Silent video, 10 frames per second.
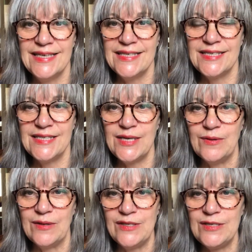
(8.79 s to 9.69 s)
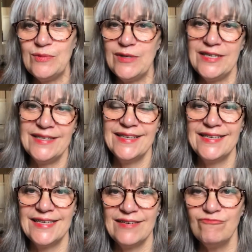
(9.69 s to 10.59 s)
So I just want
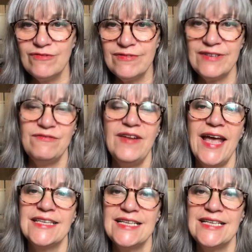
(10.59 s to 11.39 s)
to reflect